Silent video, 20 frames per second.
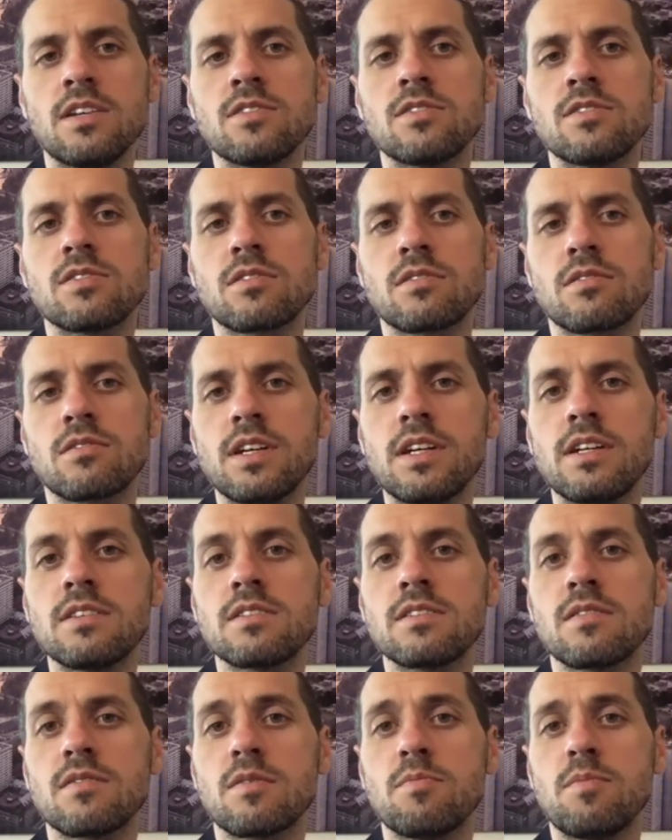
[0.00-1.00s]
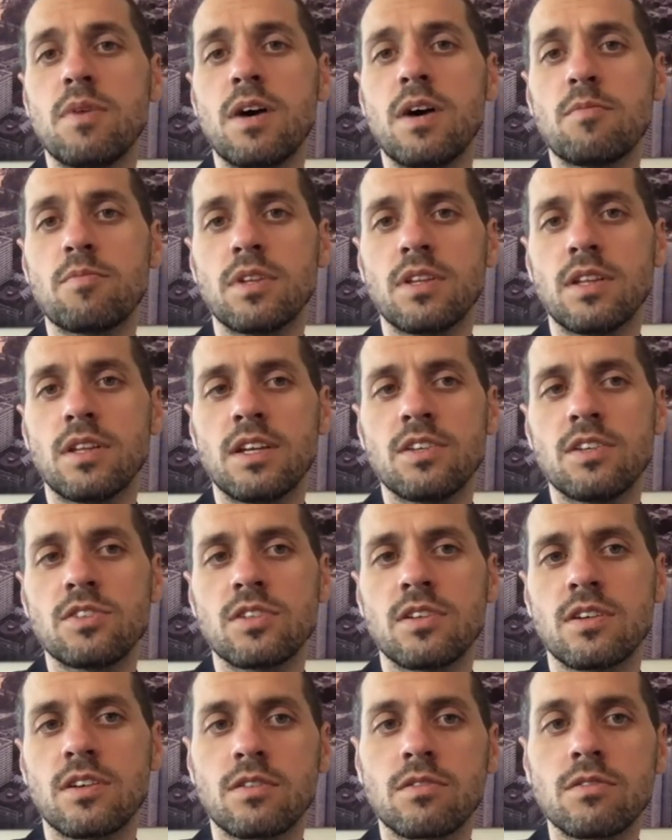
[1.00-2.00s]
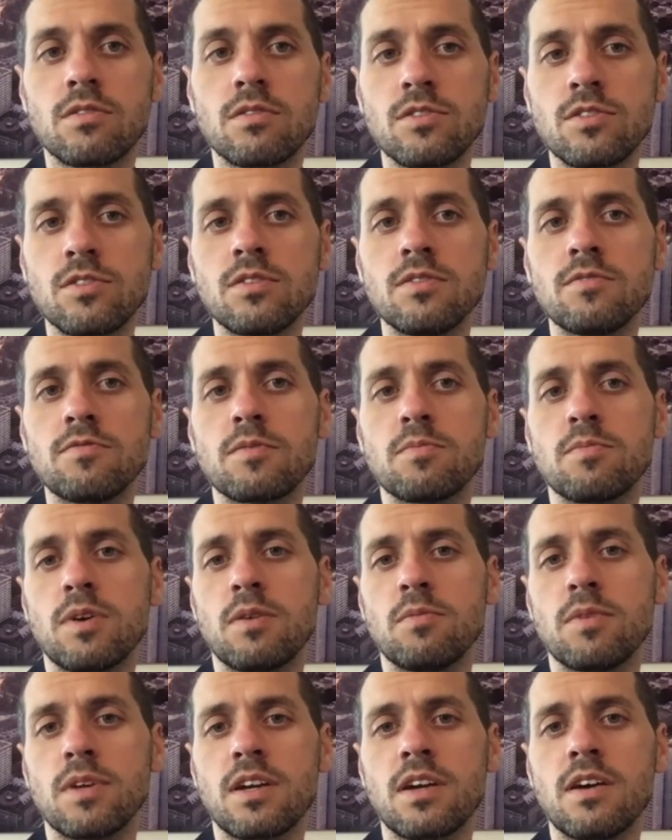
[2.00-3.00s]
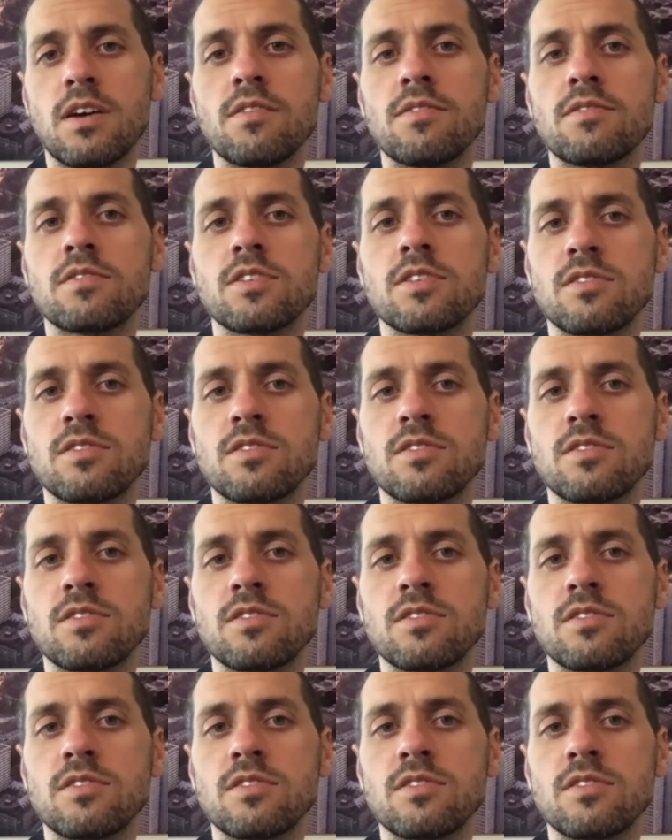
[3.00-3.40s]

screens of the population are crucial for public health,